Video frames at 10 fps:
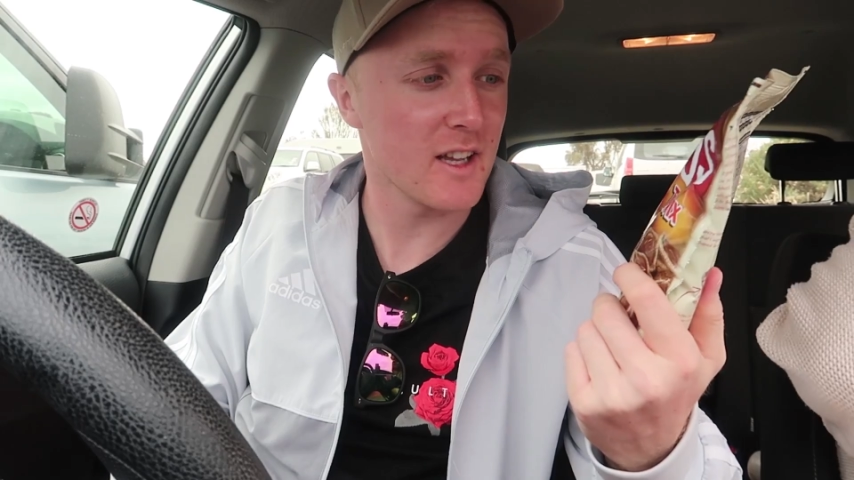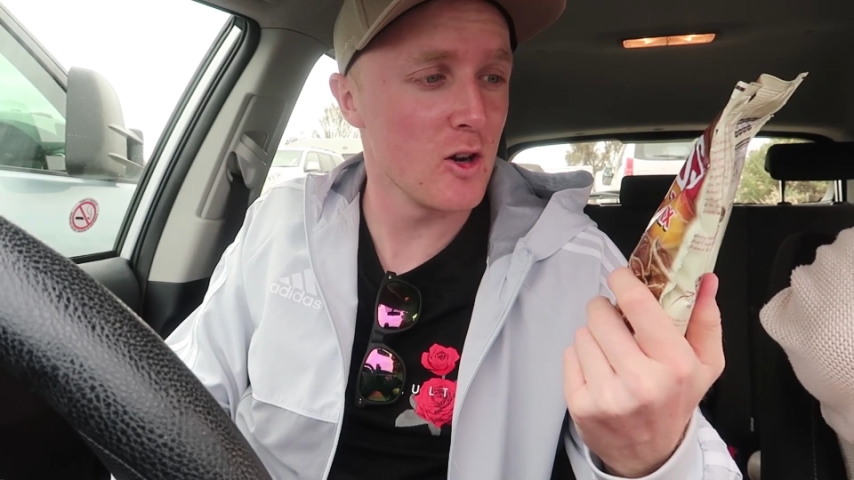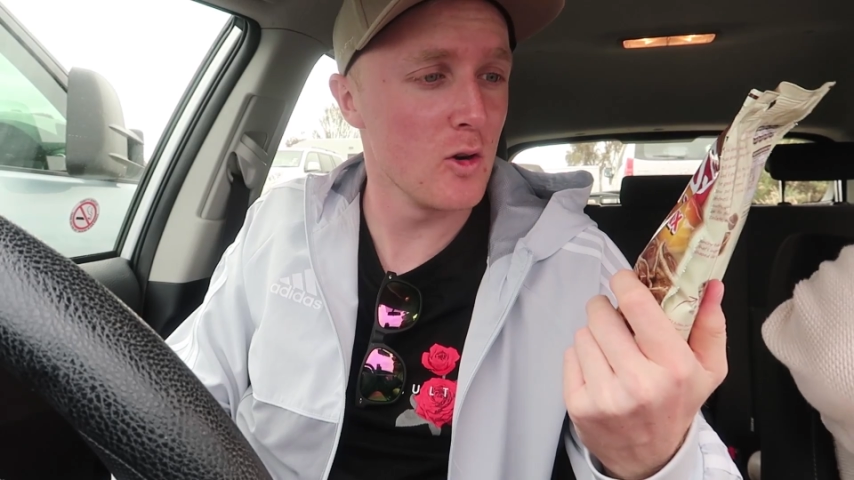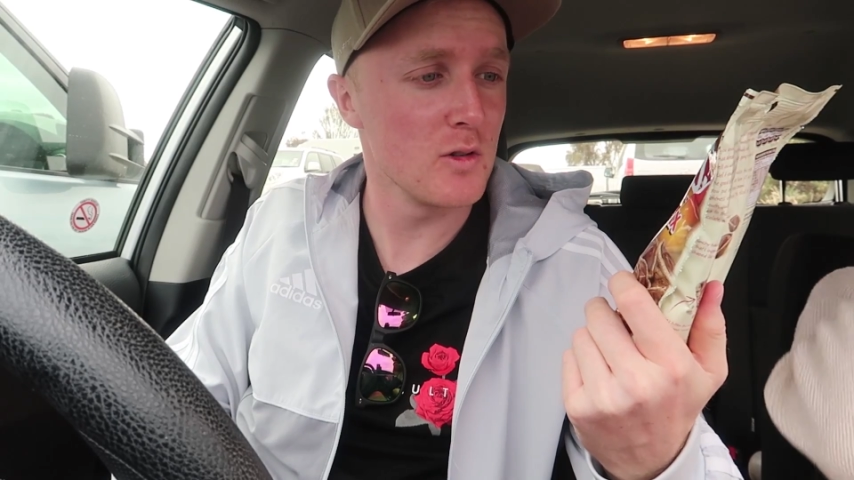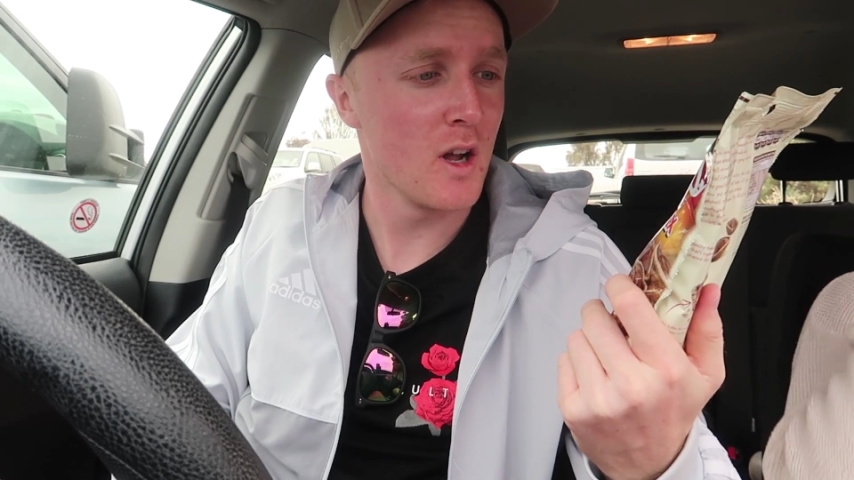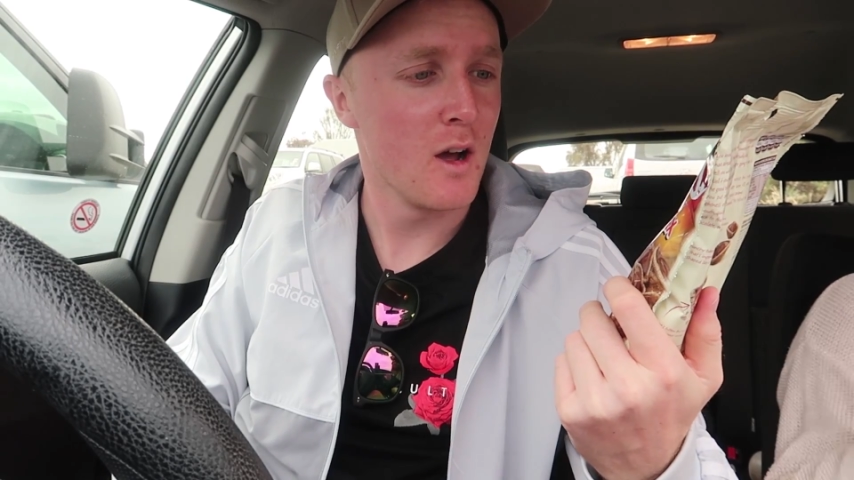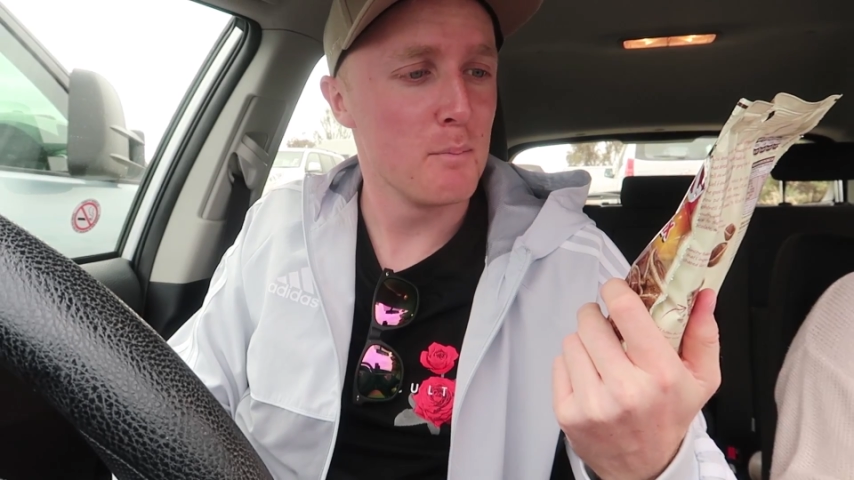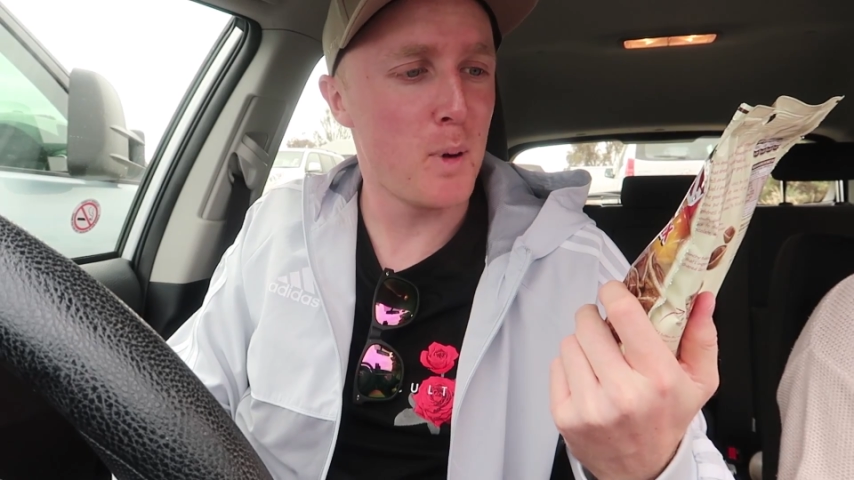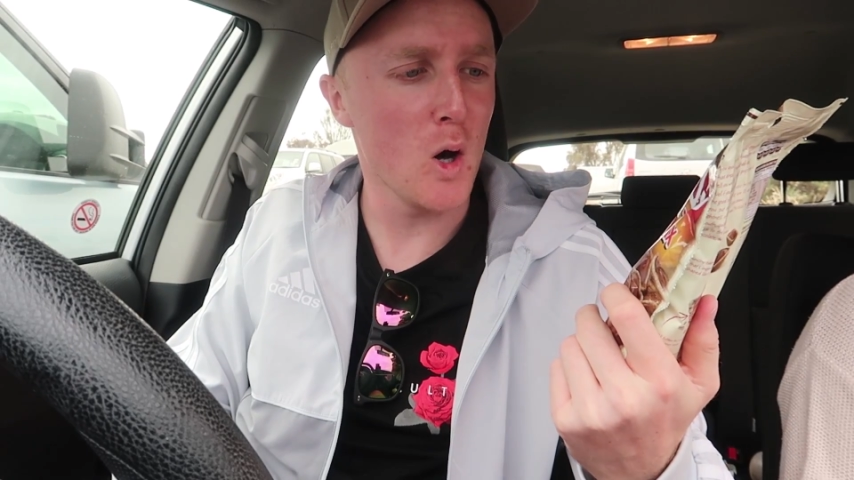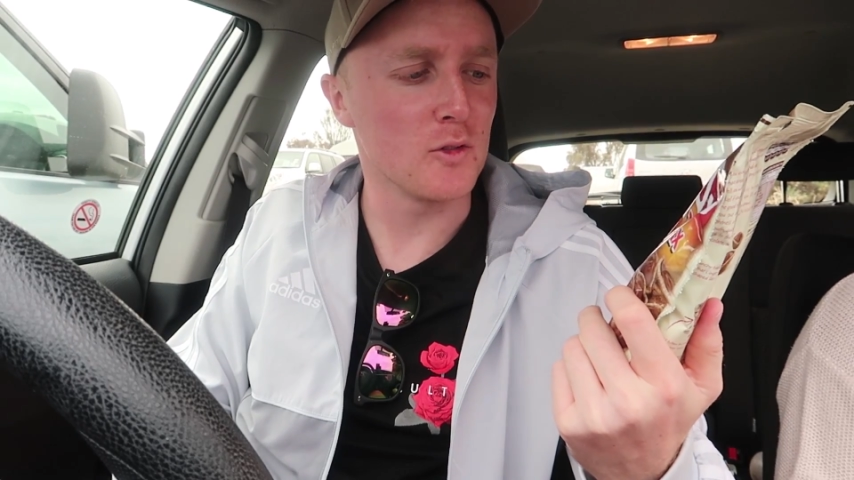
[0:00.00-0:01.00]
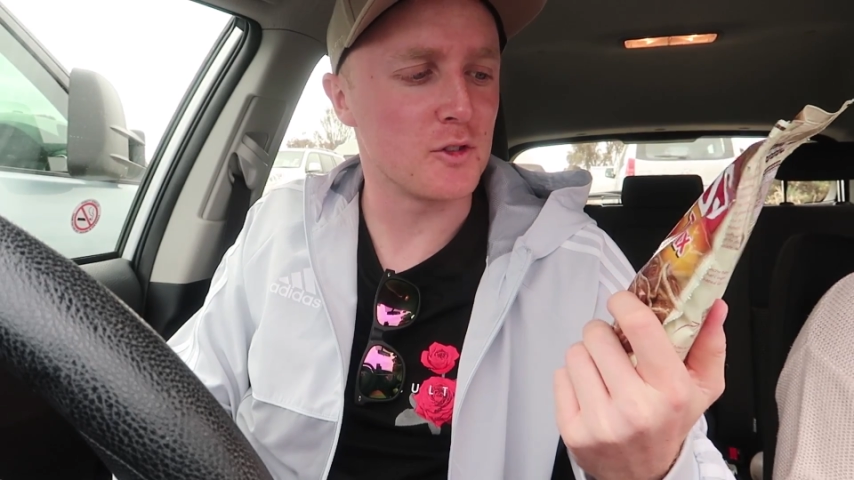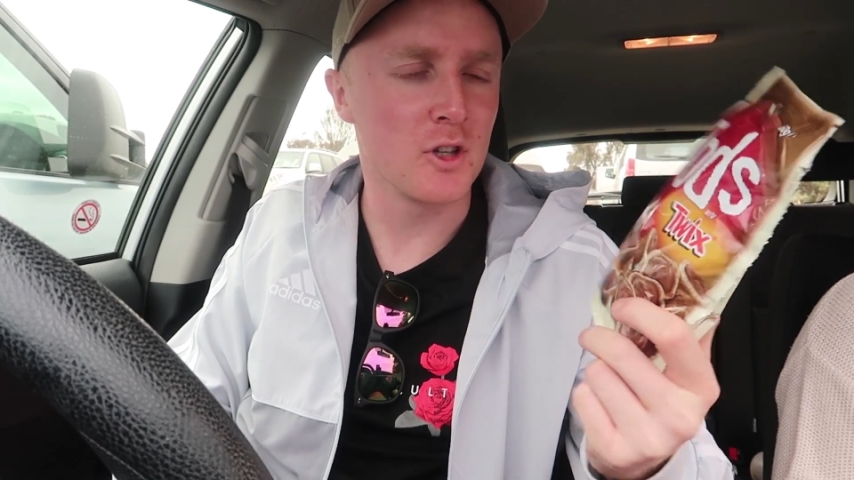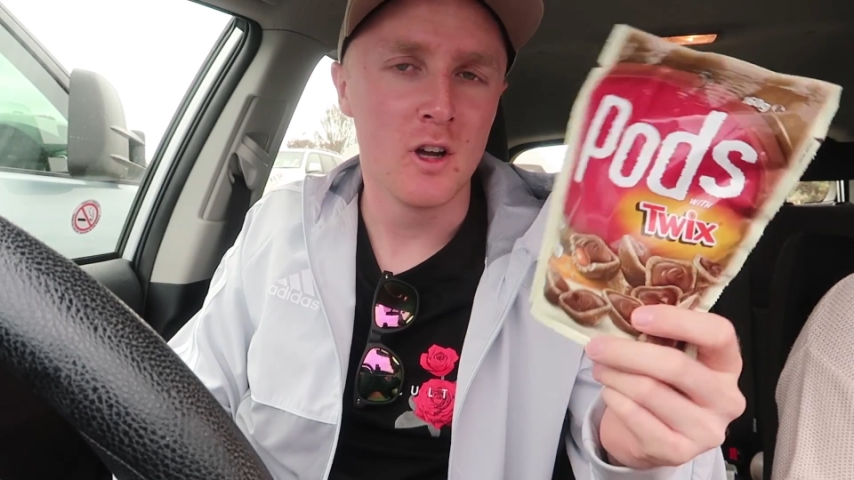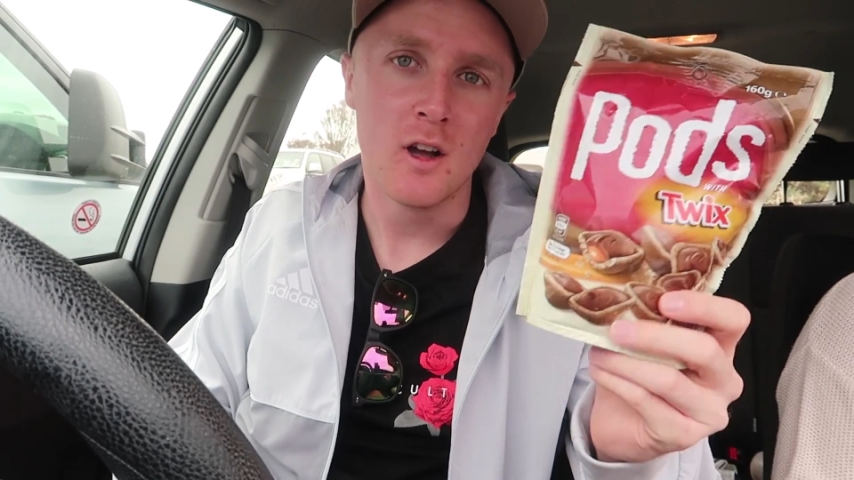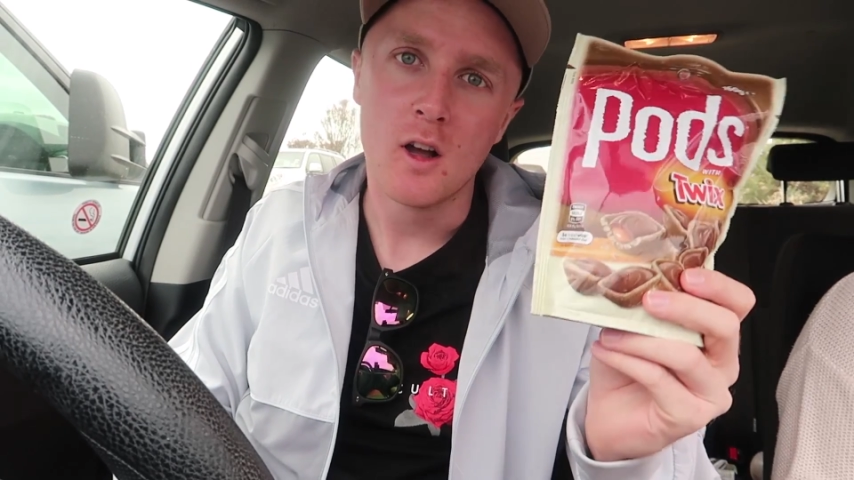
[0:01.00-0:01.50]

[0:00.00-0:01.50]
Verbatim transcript: they're called pods